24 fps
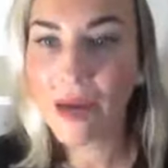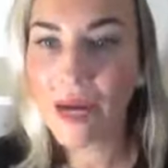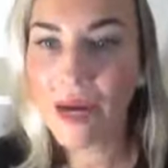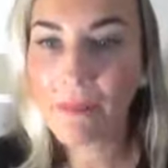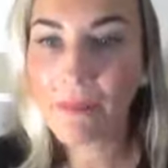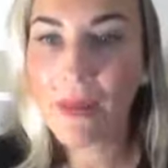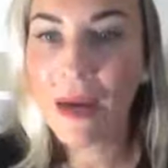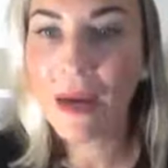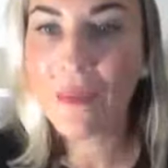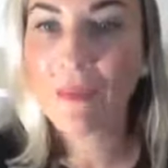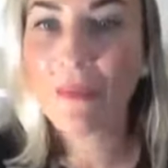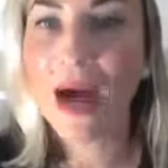
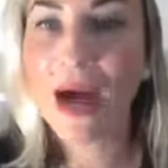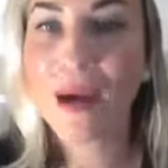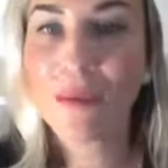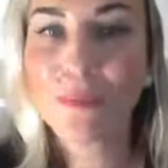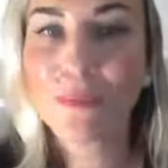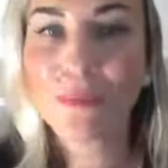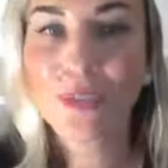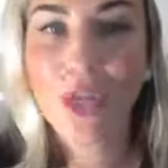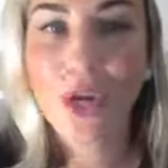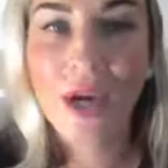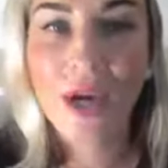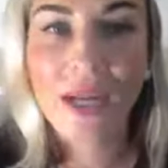Mama. My
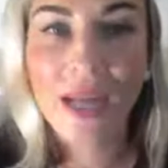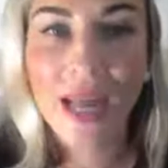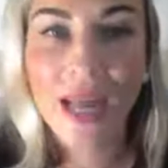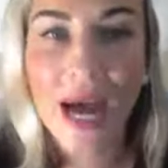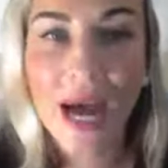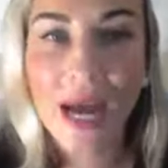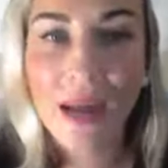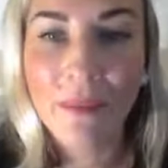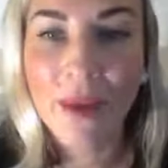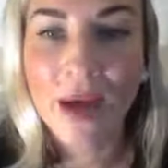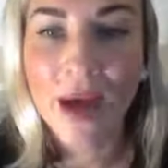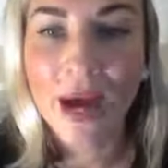mom's on.
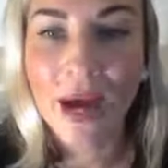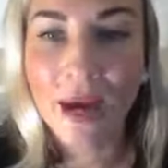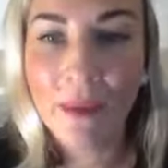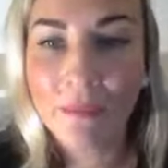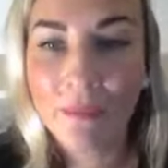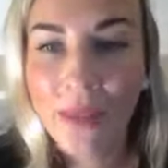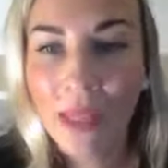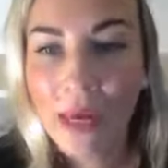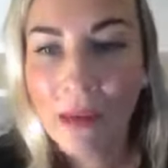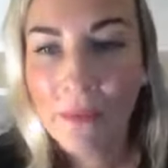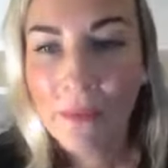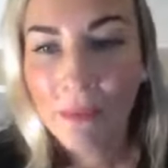Hi,
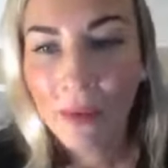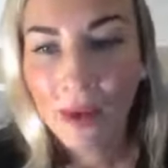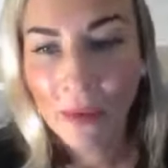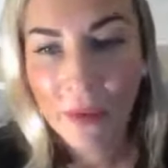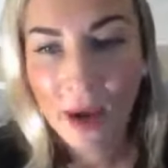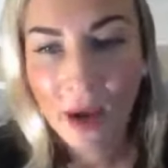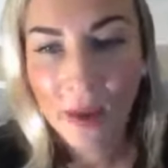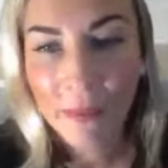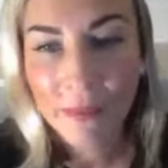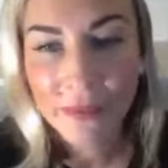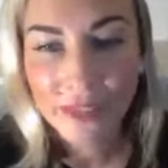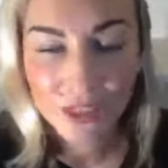Mom. My
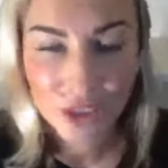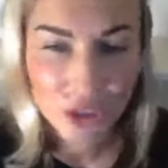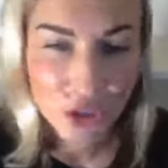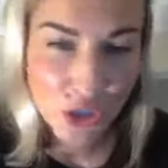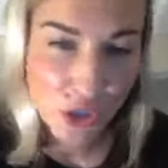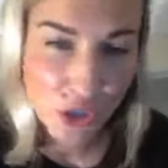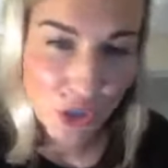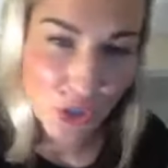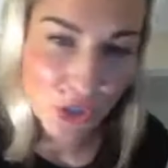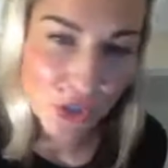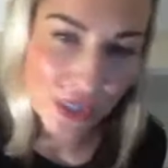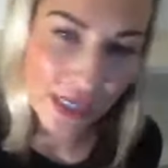mom is
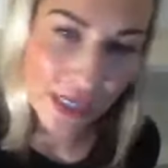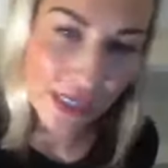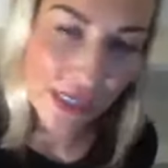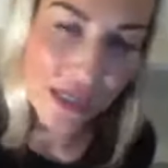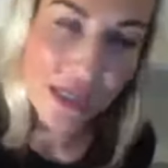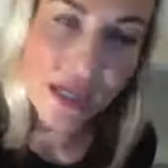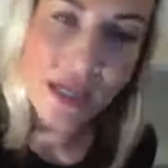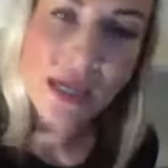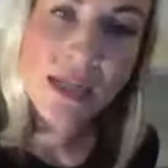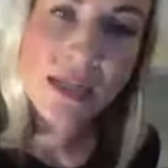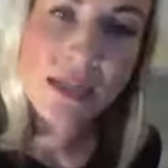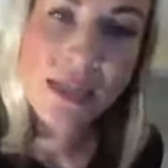
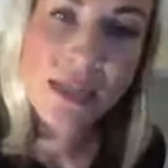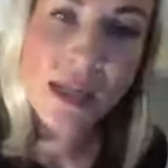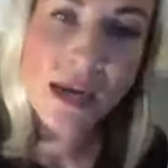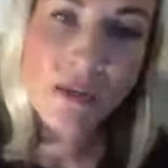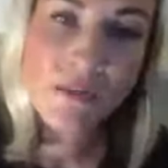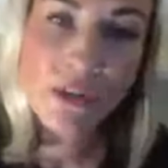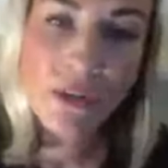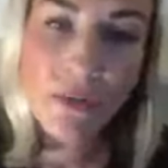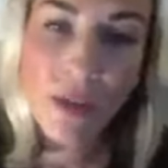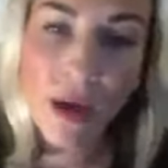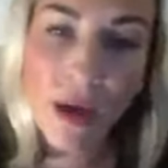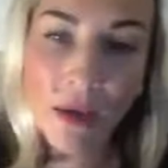Julie.
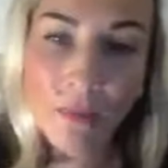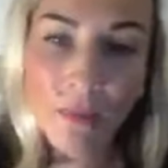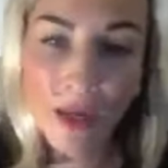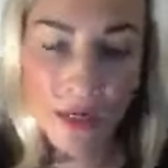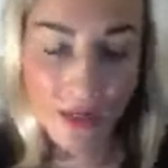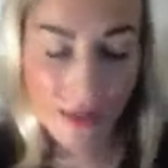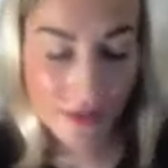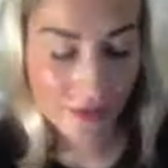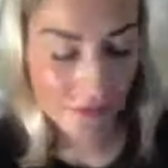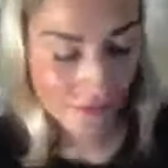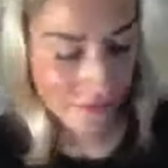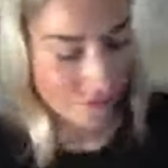Love you,
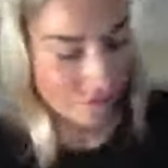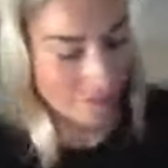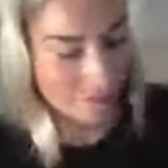Mama.